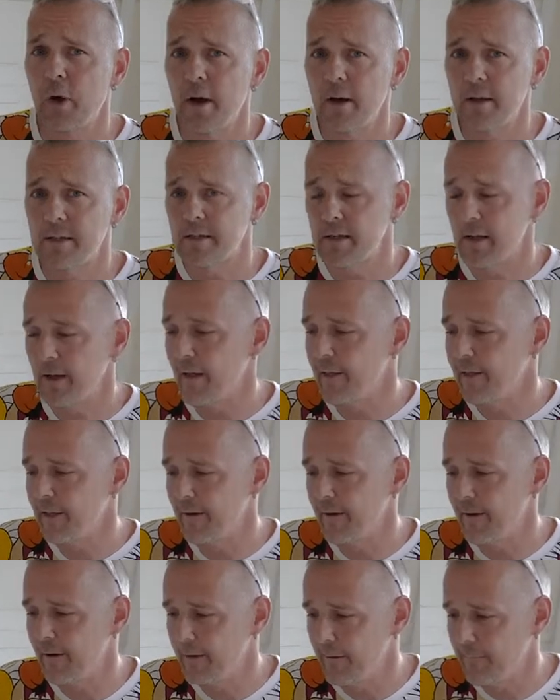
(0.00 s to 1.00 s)
guys
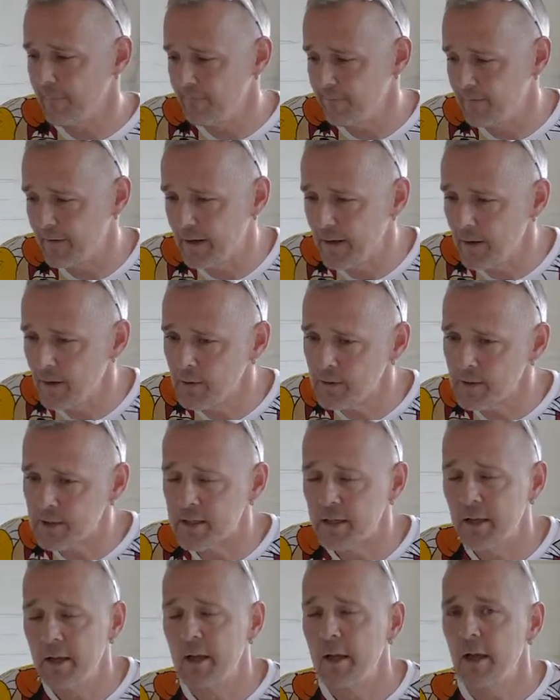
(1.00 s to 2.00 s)
the
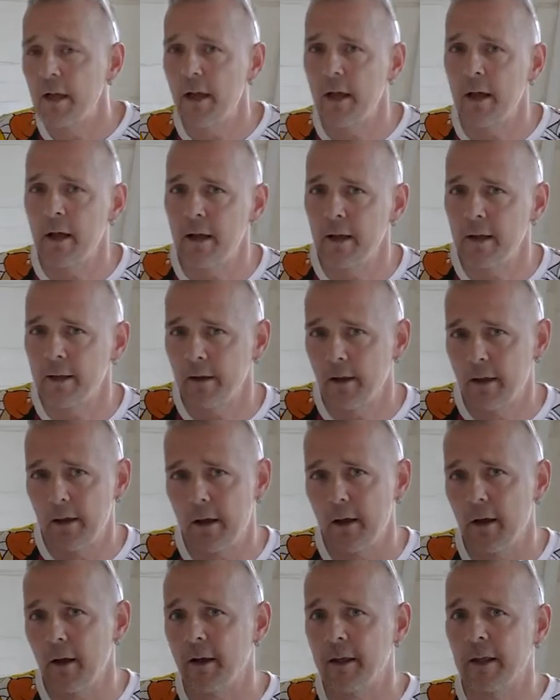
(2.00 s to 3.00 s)
videos. And
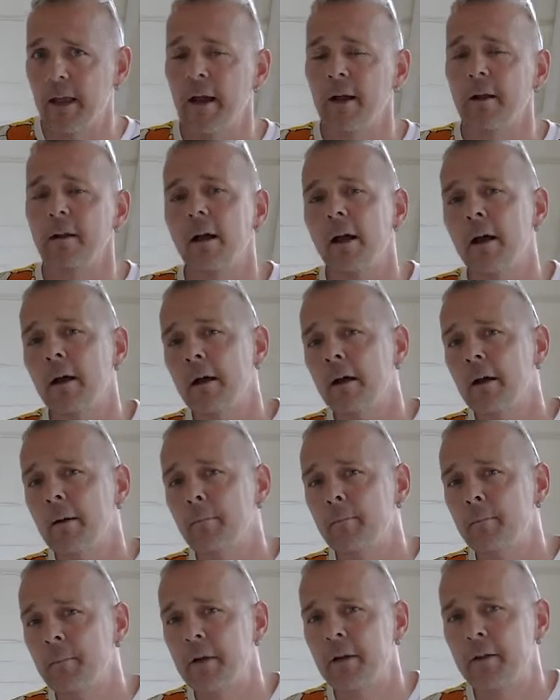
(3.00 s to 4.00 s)
again,
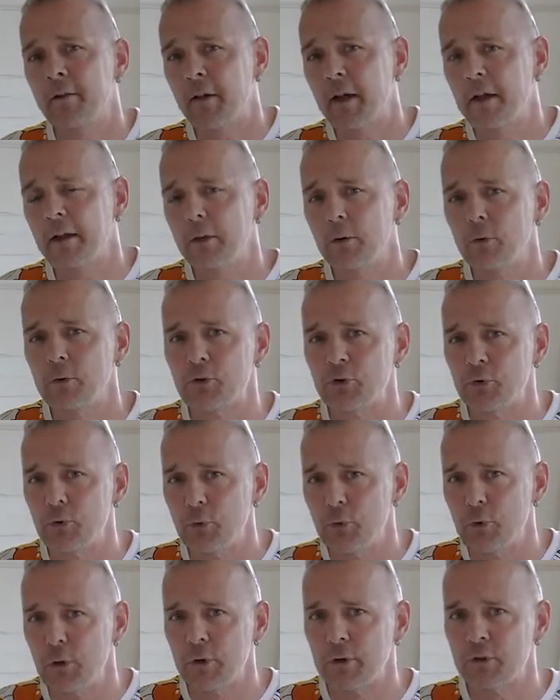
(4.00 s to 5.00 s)
a big thank you
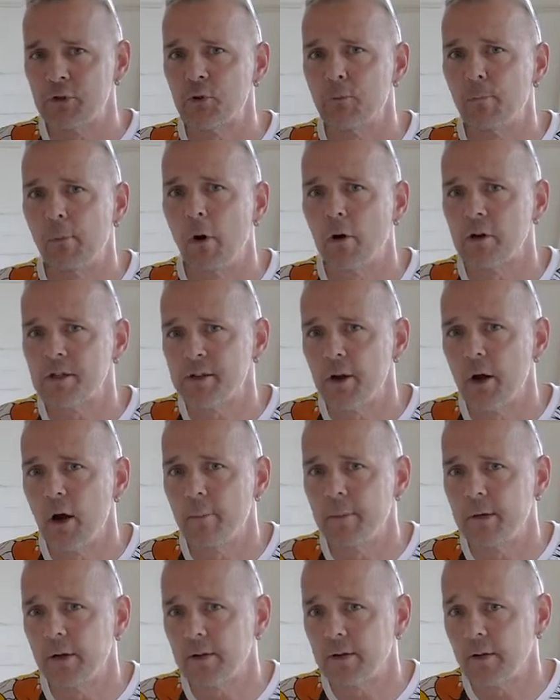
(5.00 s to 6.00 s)
to
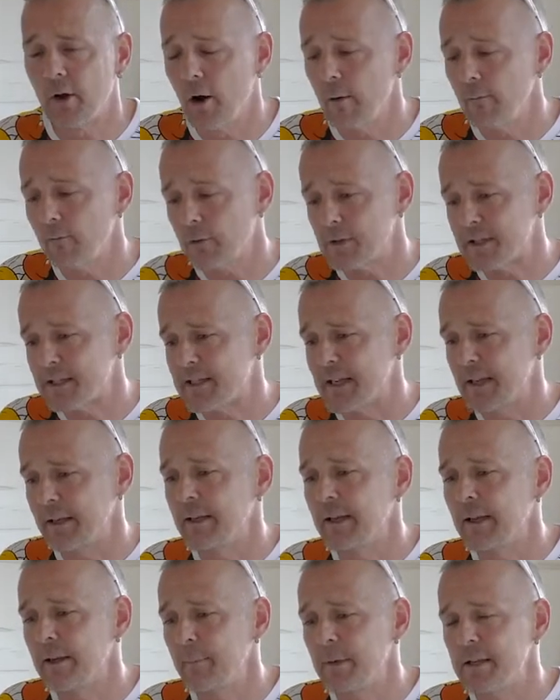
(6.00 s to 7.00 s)
toprchobby.com for
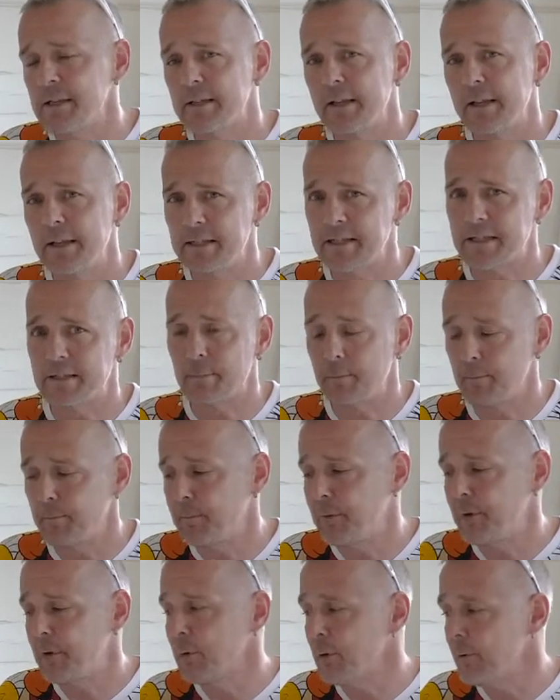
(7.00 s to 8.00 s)
sending me these
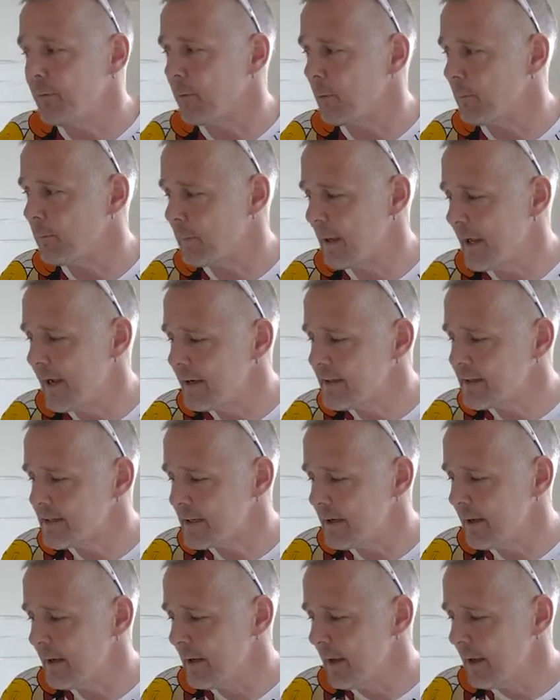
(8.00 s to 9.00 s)
beautiful
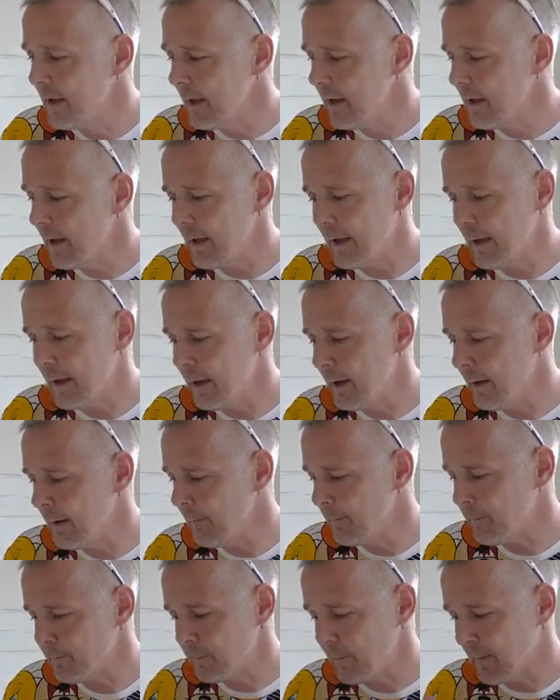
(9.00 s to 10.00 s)
planes.
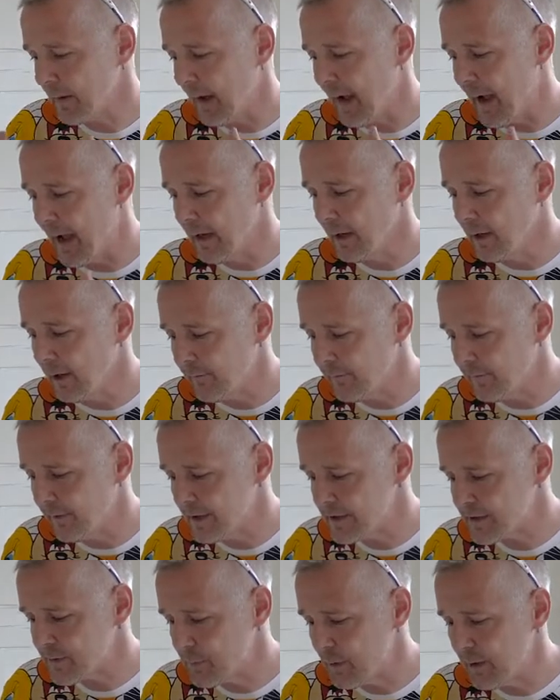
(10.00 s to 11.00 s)
I love
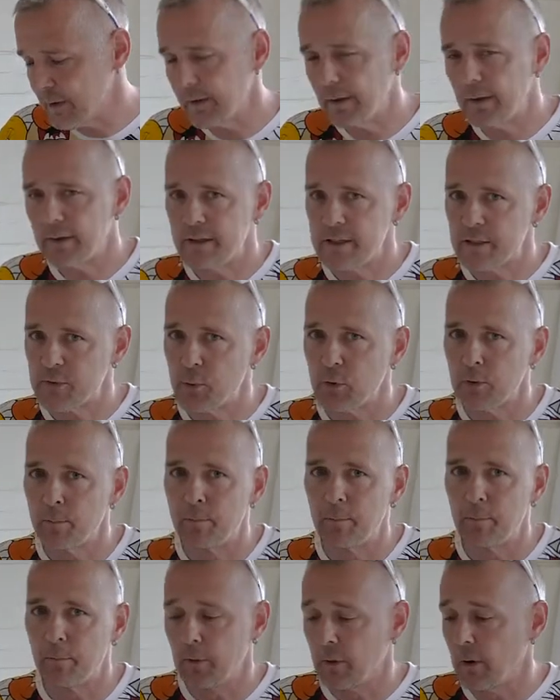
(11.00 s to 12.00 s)
this one. This
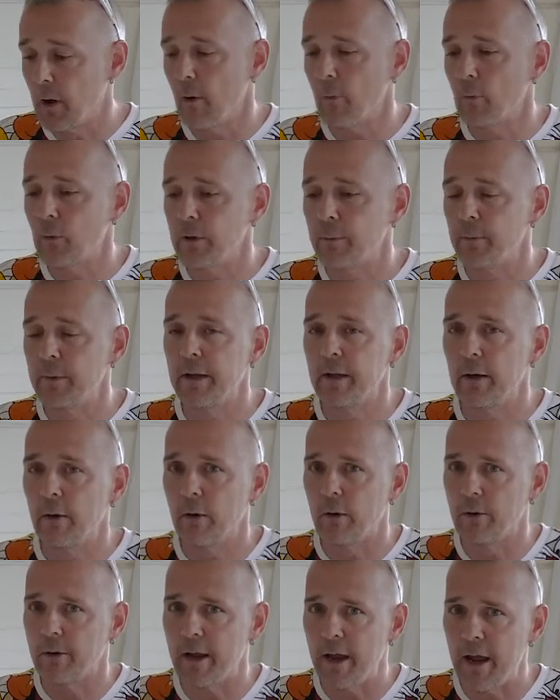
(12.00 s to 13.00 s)
will come with me
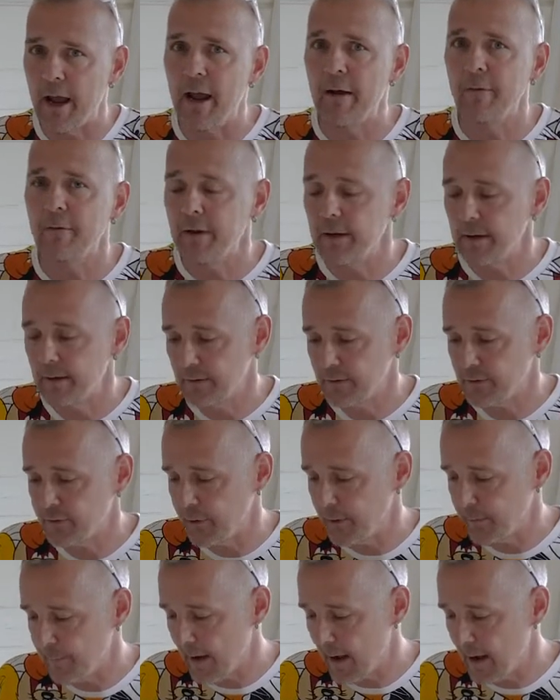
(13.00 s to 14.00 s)
on every
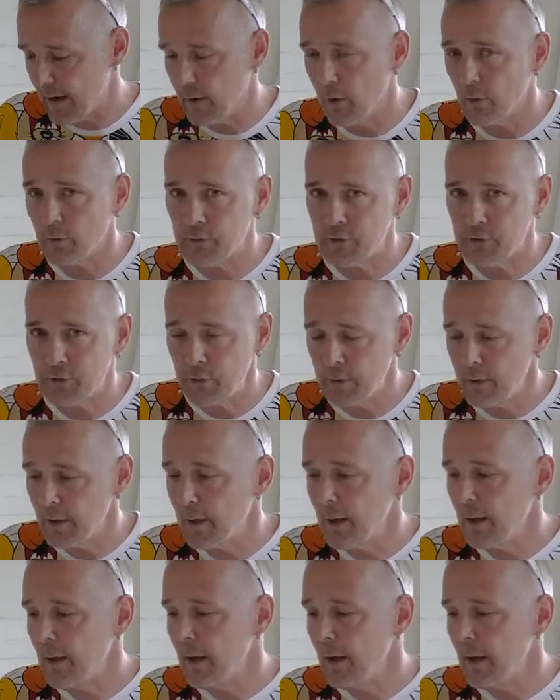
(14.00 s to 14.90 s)
trip I go to.